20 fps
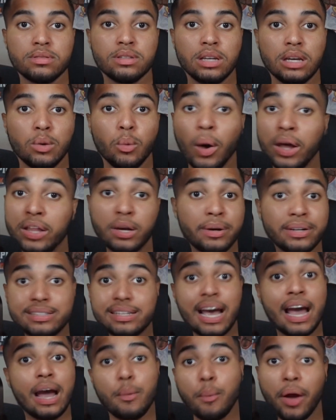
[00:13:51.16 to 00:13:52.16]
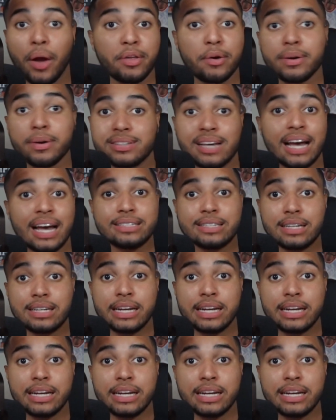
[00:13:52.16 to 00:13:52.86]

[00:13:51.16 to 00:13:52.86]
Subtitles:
Whether it's as a